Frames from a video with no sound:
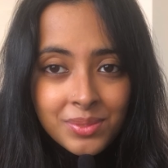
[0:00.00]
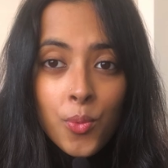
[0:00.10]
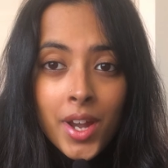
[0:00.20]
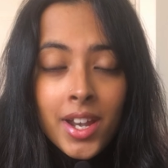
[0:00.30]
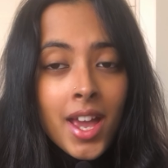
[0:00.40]

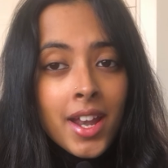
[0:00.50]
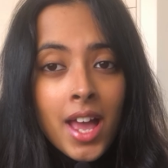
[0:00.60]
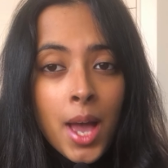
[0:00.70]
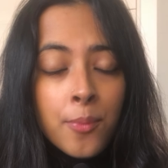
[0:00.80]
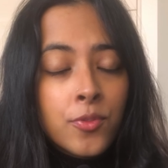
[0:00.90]
When an
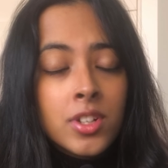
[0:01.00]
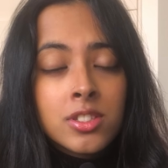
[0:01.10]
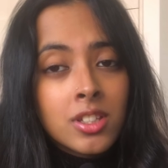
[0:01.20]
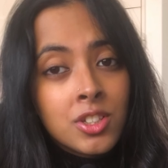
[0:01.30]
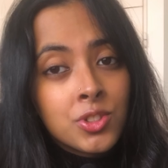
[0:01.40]
app
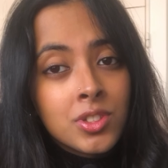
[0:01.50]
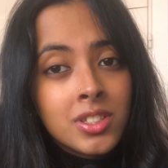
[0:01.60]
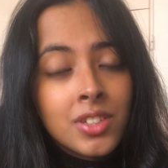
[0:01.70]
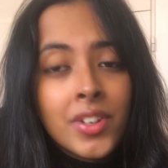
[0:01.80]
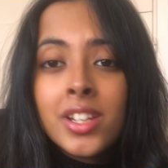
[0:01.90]
feels
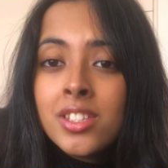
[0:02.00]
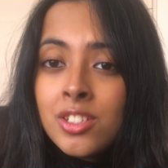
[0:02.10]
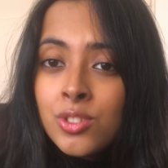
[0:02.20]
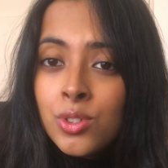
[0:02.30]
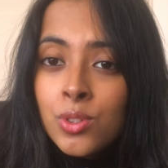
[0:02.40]
intuitive and
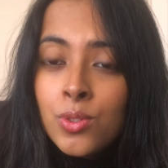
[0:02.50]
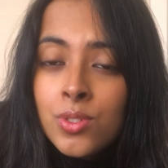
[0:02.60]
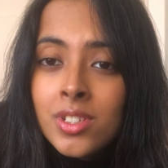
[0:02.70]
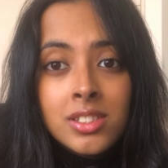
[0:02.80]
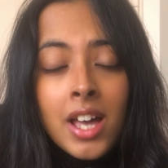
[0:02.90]
easy to
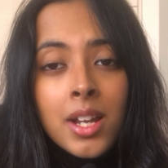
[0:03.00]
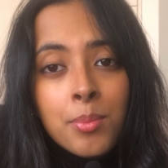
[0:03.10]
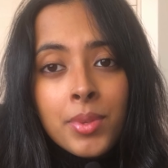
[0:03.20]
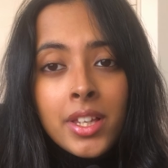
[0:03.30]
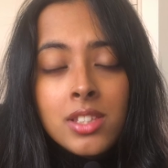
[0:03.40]
use,
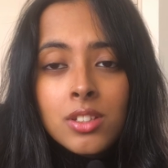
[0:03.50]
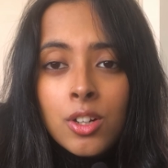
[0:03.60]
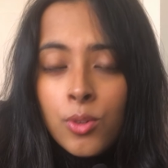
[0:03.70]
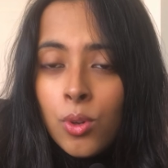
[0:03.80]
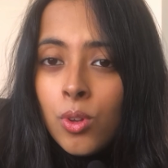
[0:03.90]
design plays a
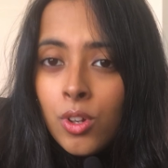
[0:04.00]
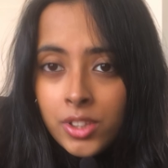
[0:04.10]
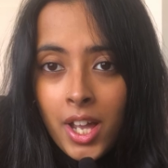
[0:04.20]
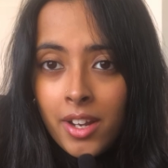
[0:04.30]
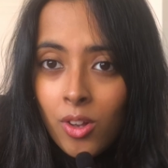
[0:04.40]
role on
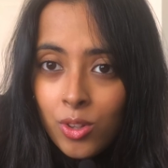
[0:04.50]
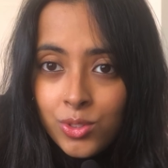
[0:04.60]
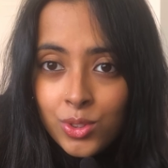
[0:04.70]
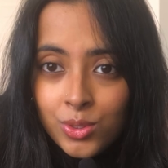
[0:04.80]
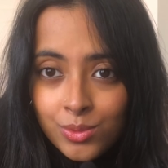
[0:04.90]
that
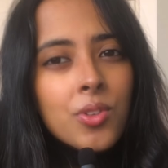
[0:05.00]
also.